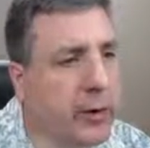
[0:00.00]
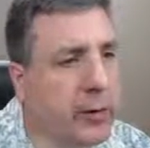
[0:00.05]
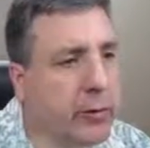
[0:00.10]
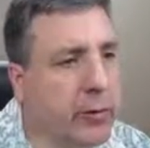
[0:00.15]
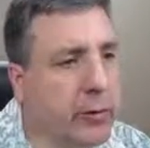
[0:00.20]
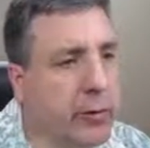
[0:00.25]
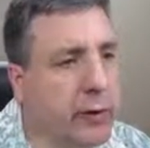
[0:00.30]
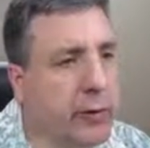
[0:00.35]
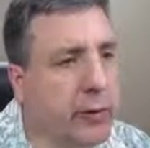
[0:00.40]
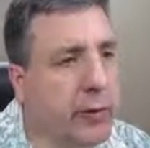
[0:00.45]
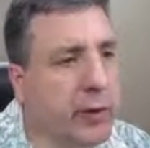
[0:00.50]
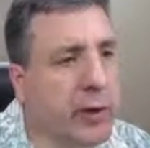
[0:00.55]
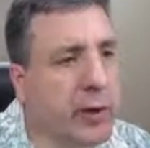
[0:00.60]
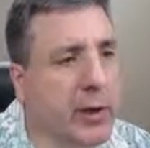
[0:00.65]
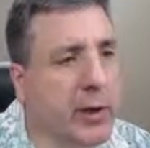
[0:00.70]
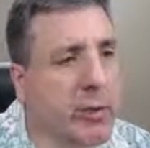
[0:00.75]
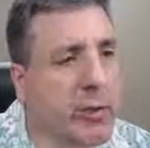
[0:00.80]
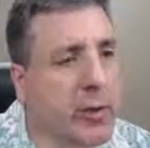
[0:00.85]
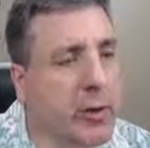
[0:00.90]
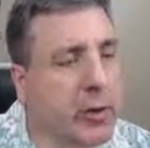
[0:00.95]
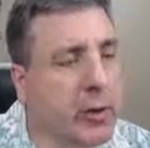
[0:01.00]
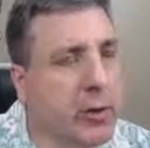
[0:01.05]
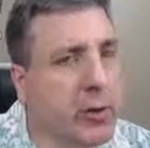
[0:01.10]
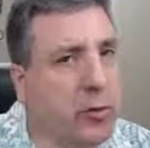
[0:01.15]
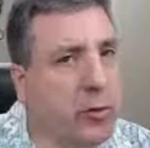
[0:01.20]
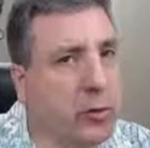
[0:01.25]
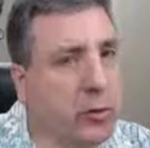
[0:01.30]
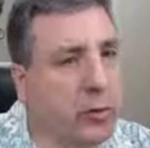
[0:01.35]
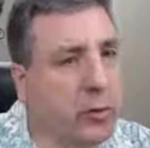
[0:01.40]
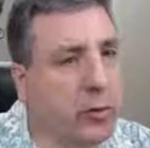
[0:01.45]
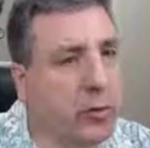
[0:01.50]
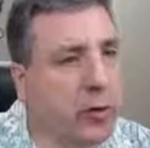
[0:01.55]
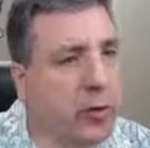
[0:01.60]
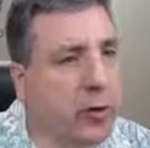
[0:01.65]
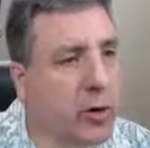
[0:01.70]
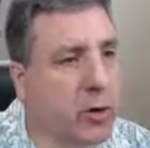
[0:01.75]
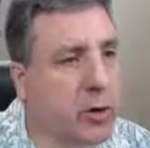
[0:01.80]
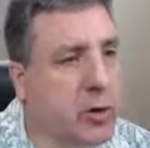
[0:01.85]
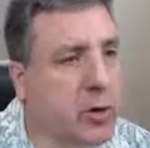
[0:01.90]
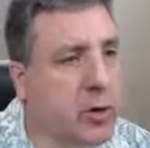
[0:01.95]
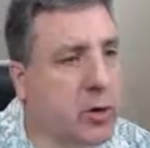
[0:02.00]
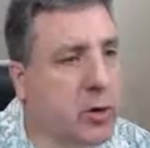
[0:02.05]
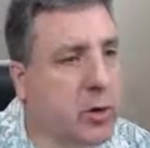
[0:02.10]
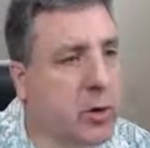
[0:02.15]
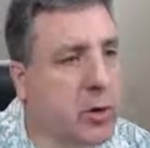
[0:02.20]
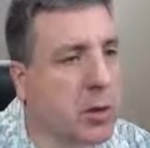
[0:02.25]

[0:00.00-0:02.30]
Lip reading: So let's look at C2 first.